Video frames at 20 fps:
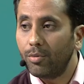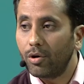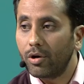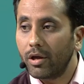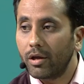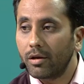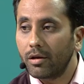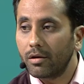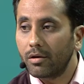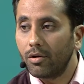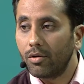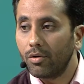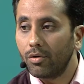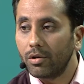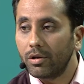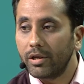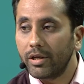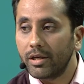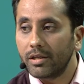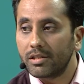Booking
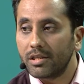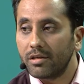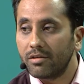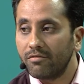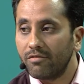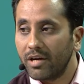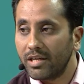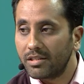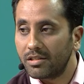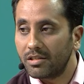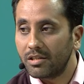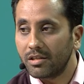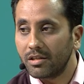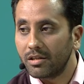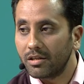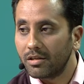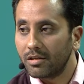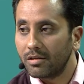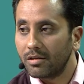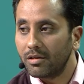Holdings invest
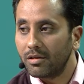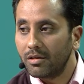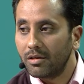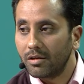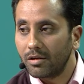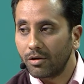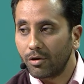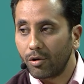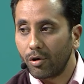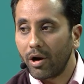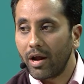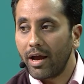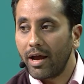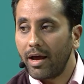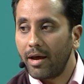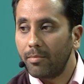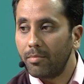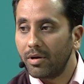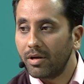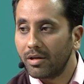in
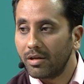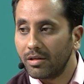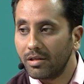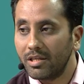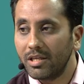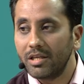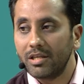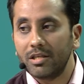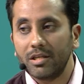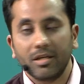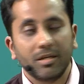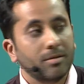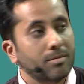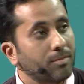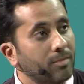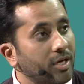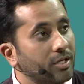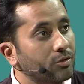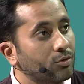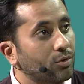Grab, Didi,
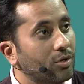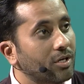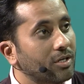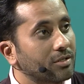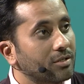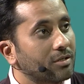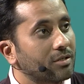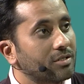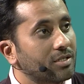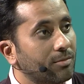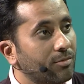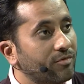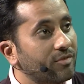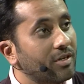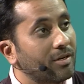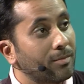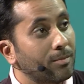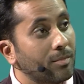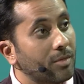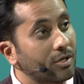Meituan, some of
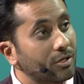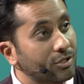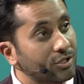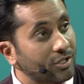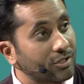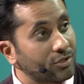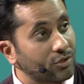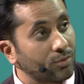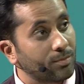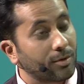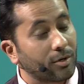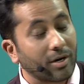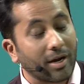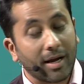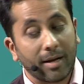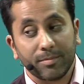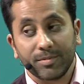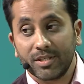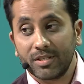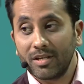the emerging super
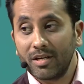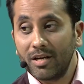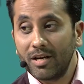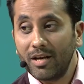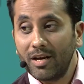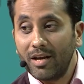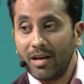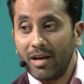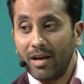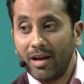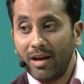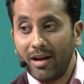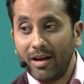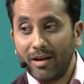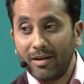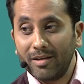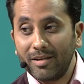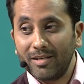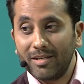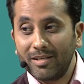apps.
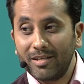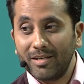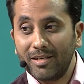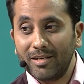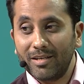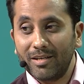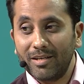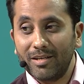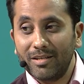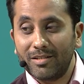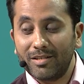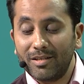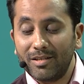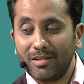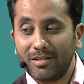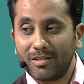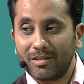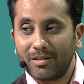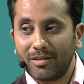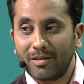Is
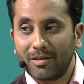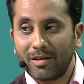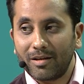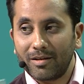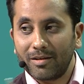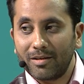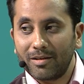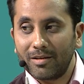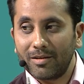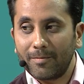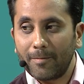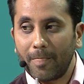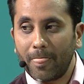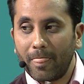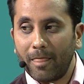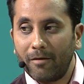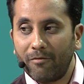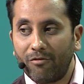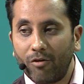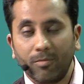it,
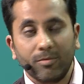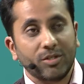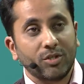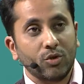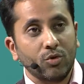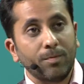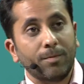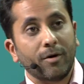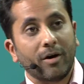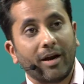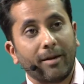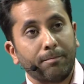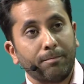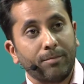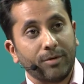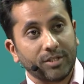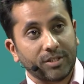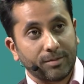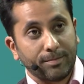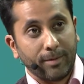from a super app
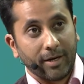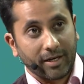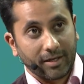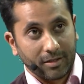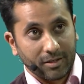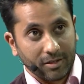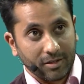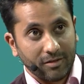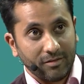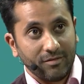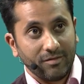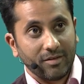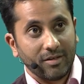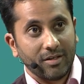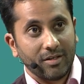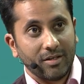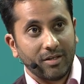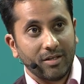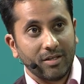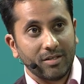perspective,
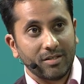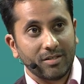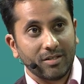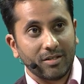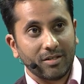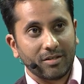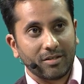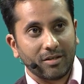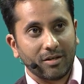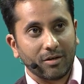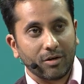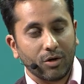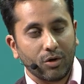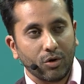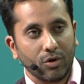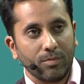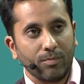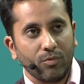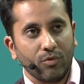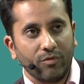is it a
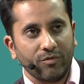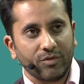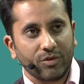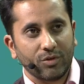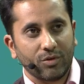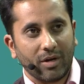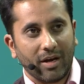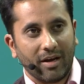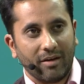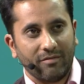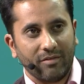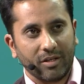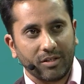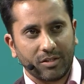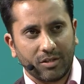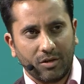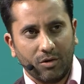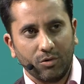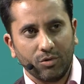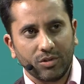good move to have
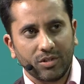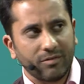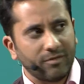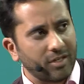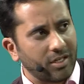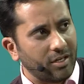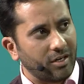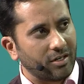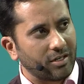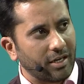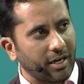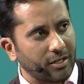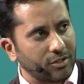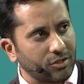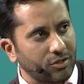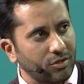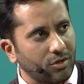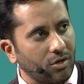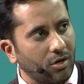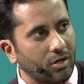exclusivity attached
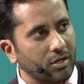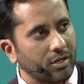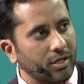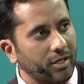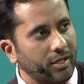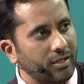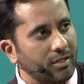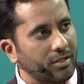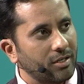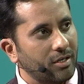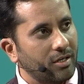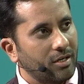to content?